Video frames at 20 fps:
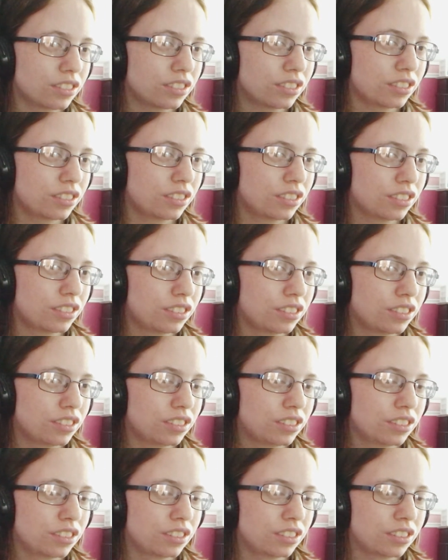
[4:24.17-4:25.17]

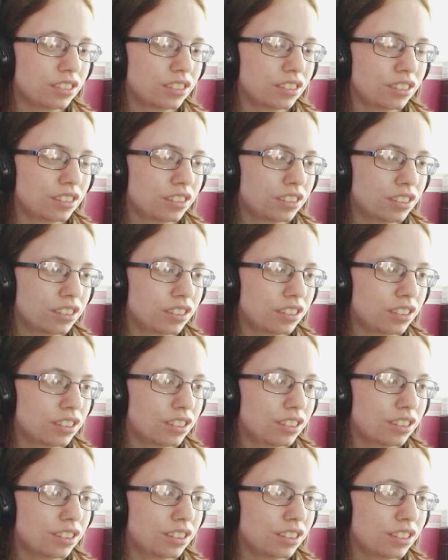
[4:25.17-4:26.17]

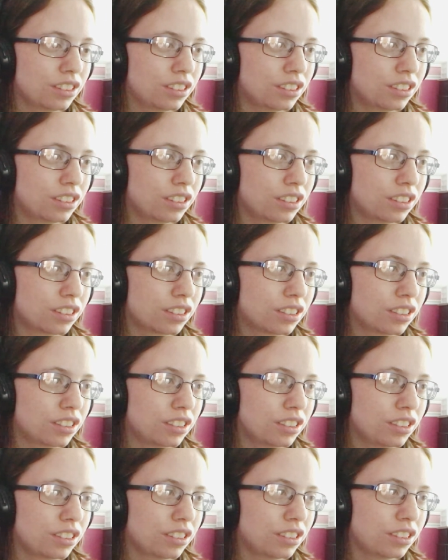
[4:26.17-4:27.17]

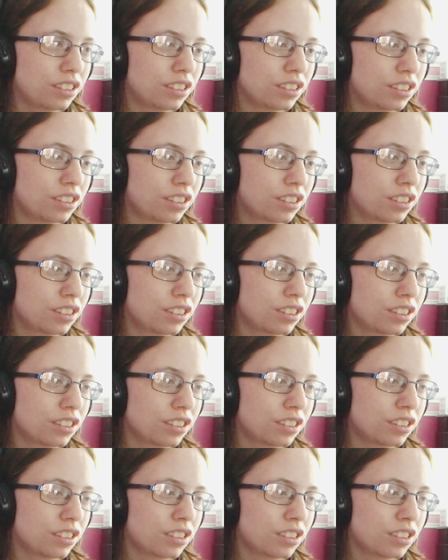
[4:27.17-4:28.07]
No words are spoken by the person on screen.